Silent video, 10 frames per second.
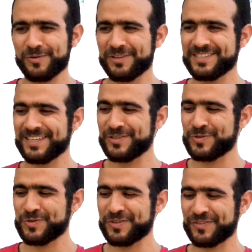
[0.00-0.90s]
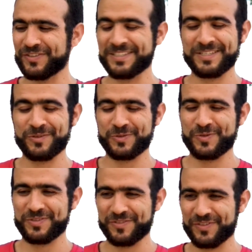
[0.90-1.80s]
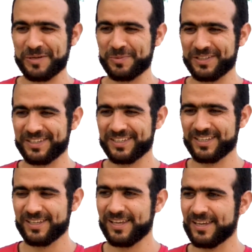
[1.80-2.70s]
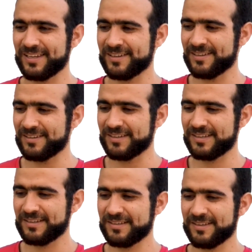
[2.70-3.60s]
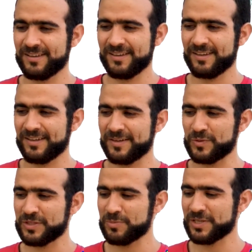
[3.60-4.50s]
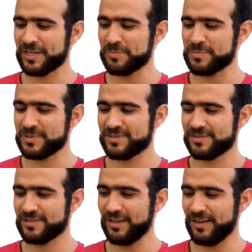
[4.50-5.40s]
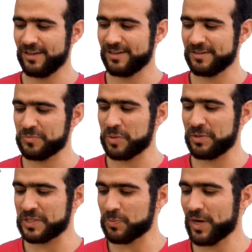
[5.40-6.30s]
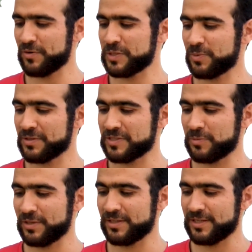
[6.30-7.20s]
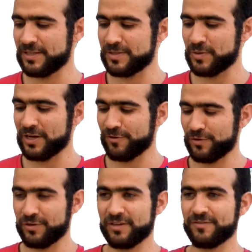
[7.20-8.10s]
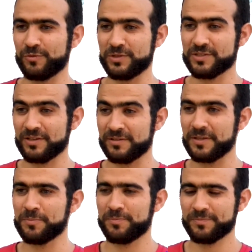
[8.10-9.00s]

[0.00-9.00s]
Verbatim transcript: know, they say you choose your friends, you don't choose your family. And, you know, sometimes uh, maybe it's my responsibility to have good influence on them.